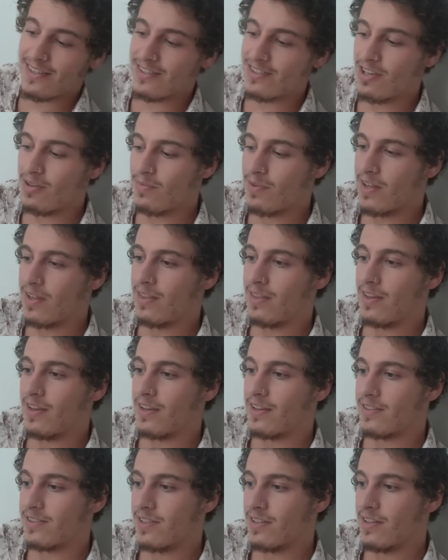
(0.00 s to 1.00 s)
to so many
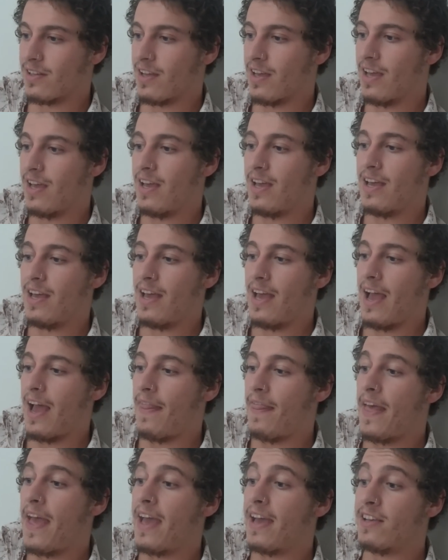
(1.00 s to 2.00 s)
things, and
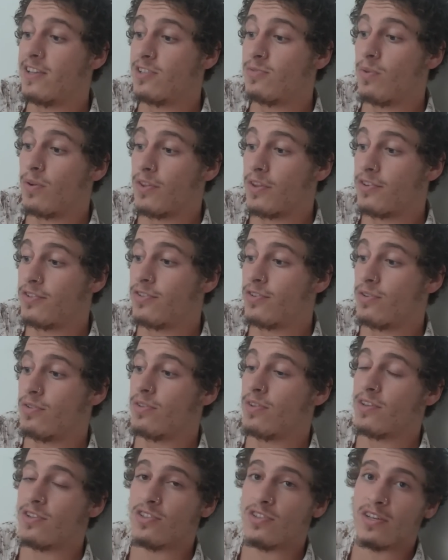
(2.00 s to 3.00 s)
that is what the
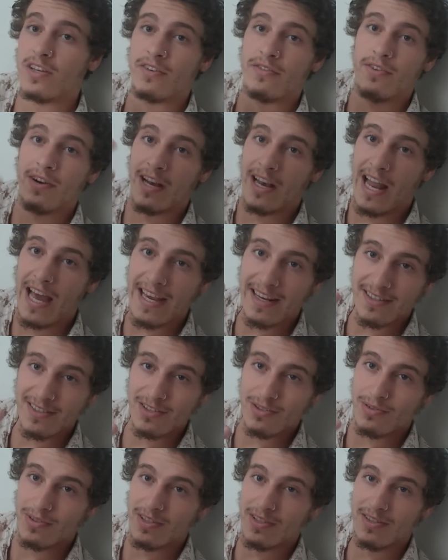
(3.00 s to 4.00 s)
truth is. You can relate
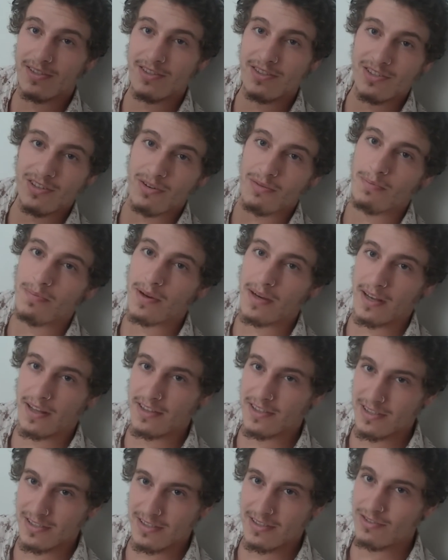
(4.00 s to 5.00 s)
to it. So, but
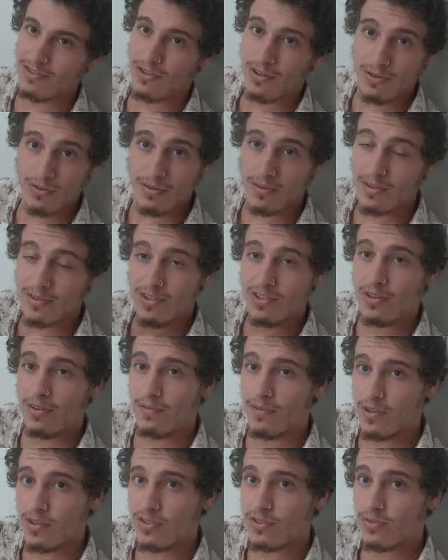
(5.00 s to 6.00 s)
it's truth. It's
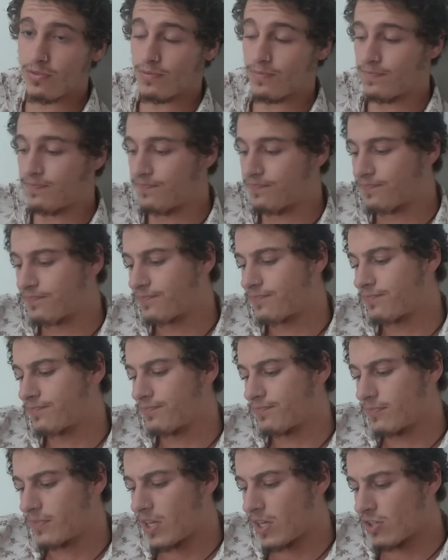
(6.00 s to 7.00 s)
universal.
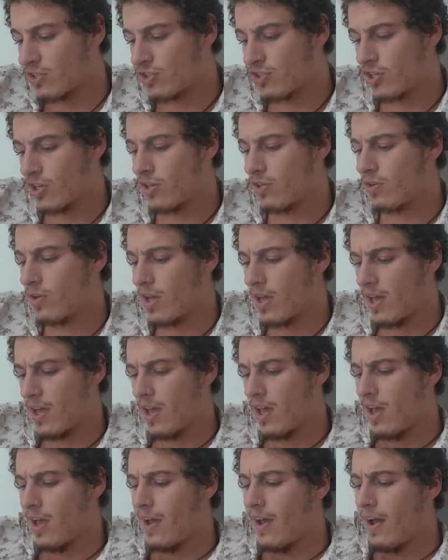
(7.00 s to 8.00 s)
So
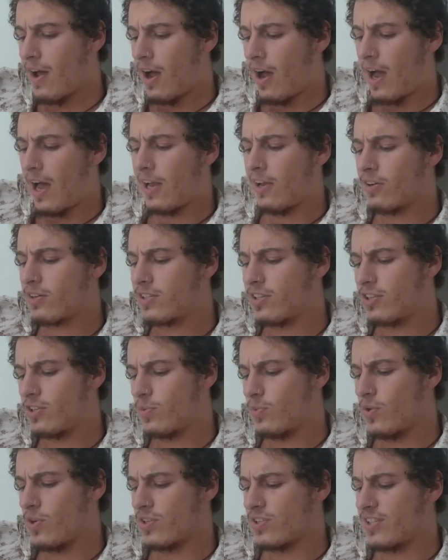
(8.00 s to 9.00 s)
I looked at the
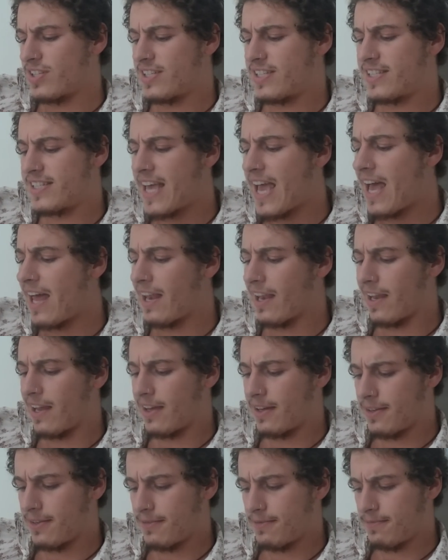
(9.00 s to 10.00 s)
word
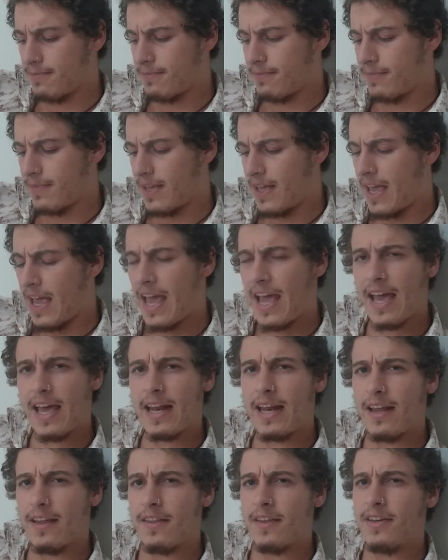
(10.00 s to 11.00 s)
cell.
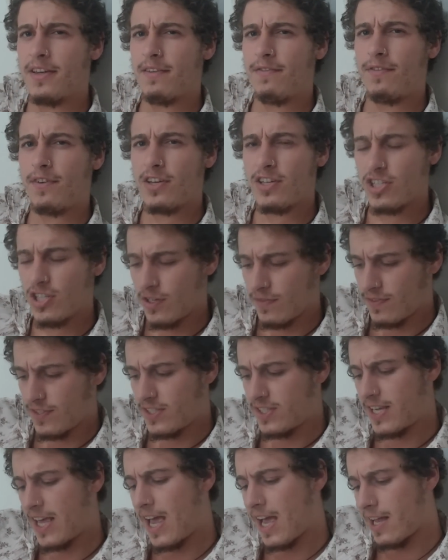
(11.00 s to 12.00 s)
And the definition of
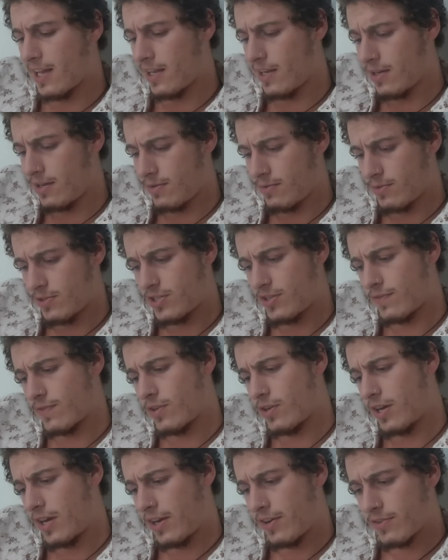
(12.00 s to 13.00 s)
cell, which I've
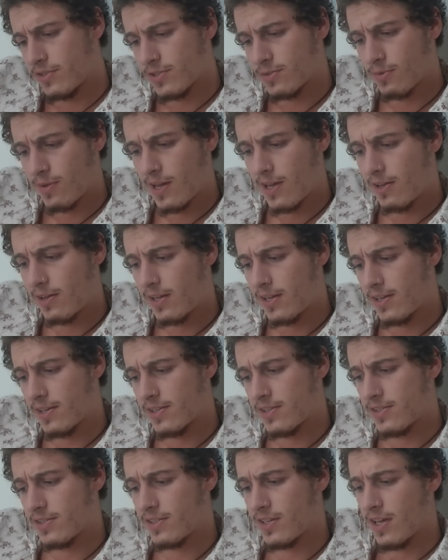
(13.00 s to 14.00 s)
got here as well,
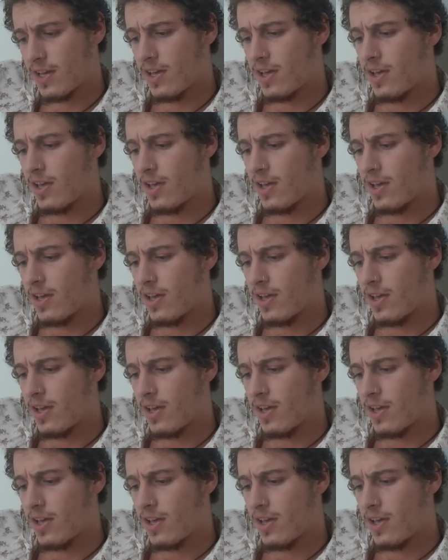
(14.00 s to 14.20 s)
is,